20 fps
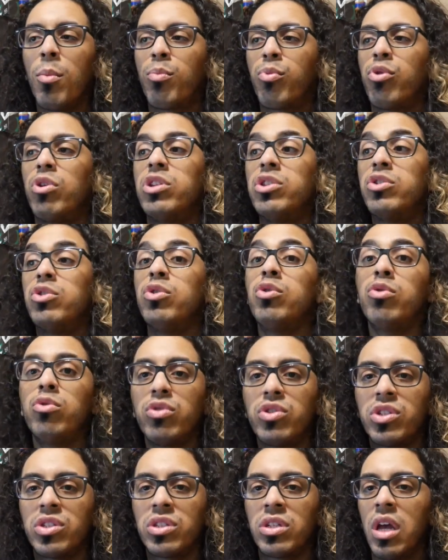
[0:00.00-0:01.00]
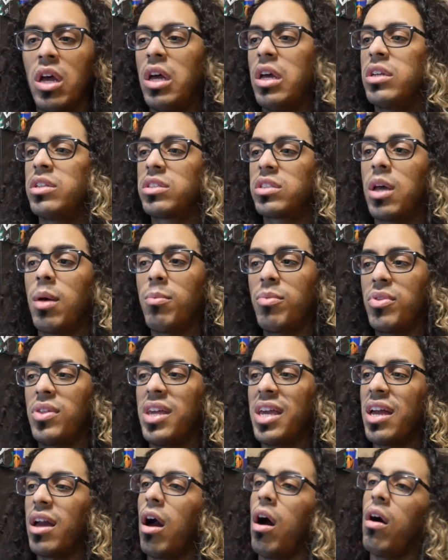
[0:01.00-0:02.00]
produce
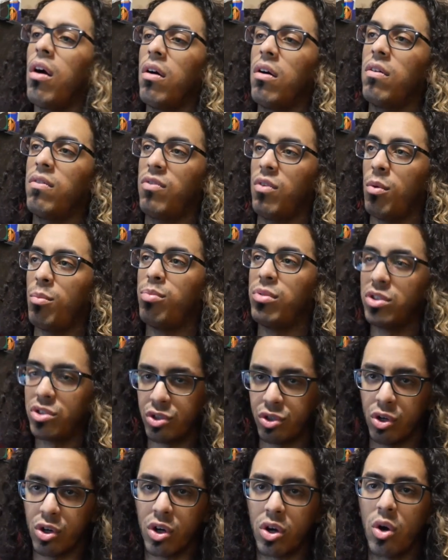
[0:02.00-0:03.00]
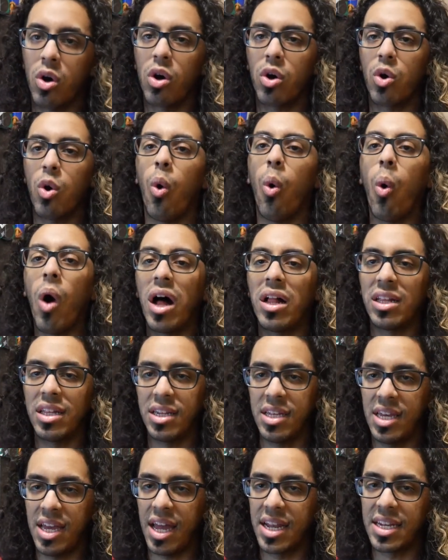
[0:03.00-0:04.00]
something of berserk
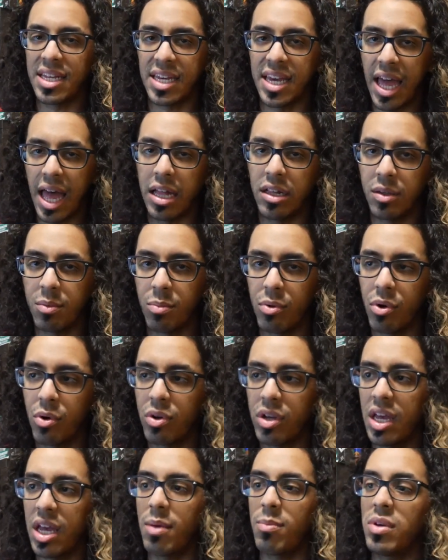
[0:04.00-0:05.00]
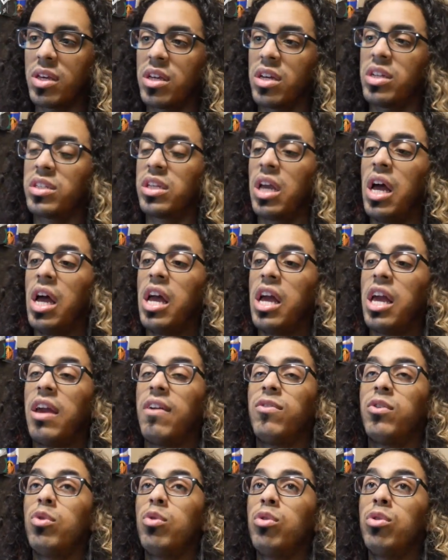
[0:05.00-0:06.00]
quality and caliber okay because
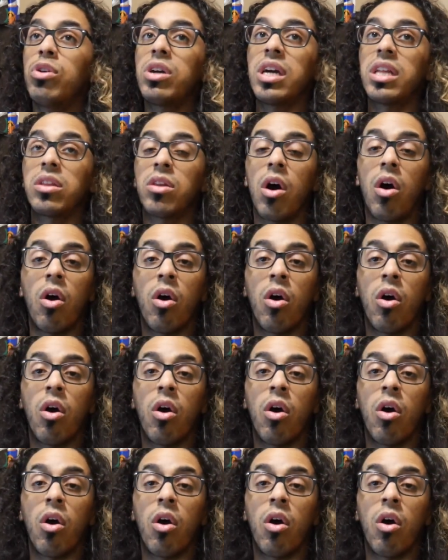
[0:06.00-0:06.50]
if you look at the